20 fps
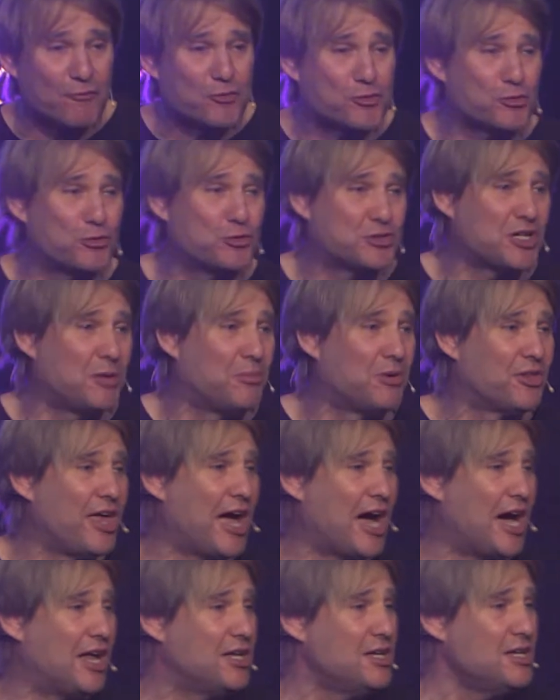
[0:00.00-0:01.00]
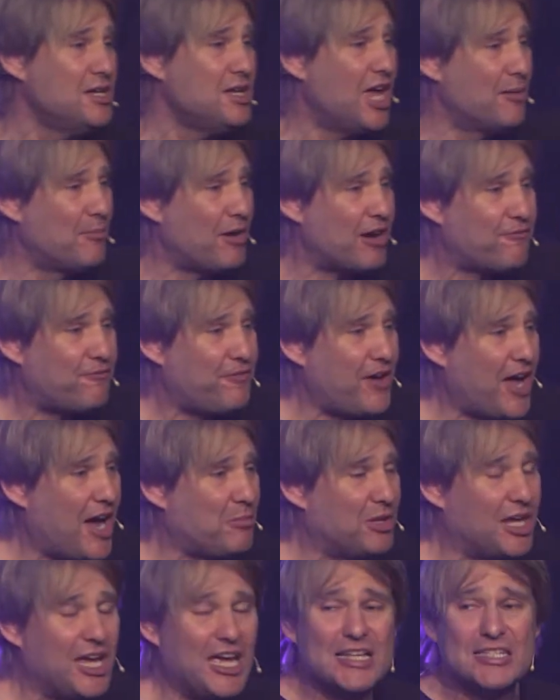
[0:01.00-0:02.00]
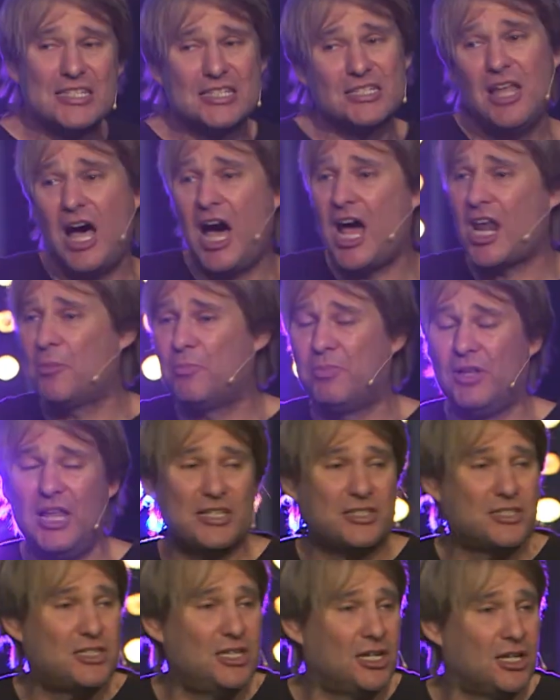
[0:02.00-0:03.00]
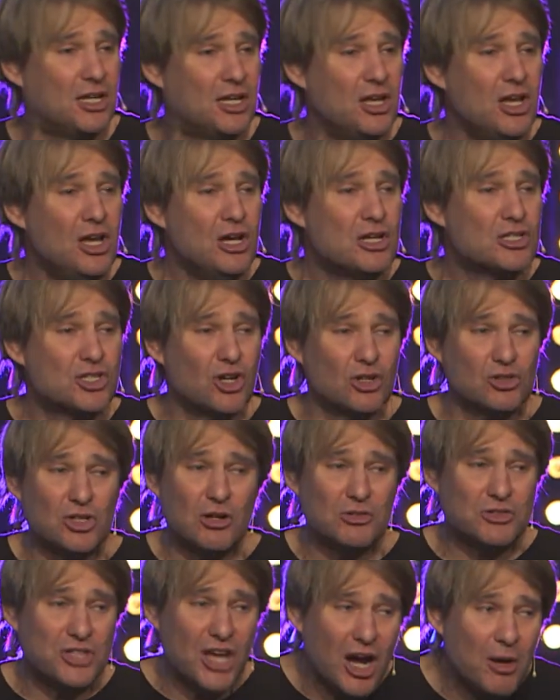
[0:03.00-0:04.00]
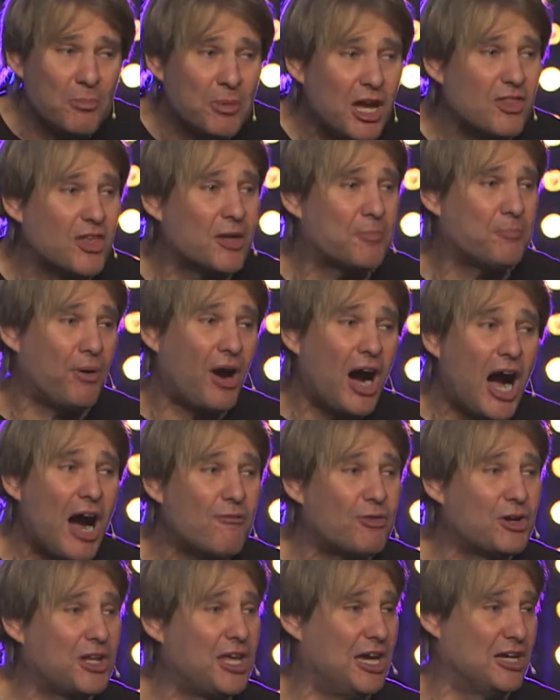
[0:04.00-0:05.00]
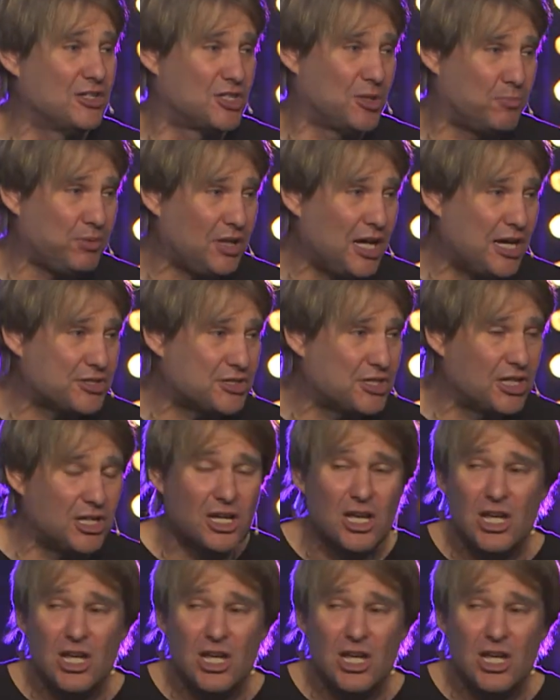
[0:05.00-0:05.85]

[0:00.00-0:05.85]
through some of that in my family. It's not a blessing. So don't tell me that poverty is a blessing.